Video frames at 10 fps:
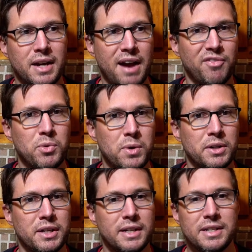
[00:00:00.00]

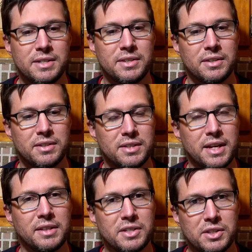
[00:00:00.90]
Everyone does
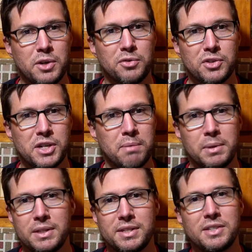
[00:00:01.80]
stainless steel for chain
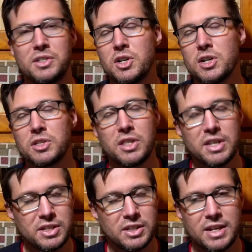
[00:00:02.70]
plates. That's just
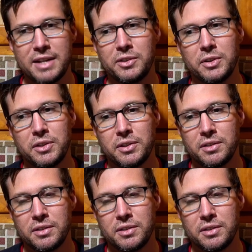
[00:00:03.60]
the standard.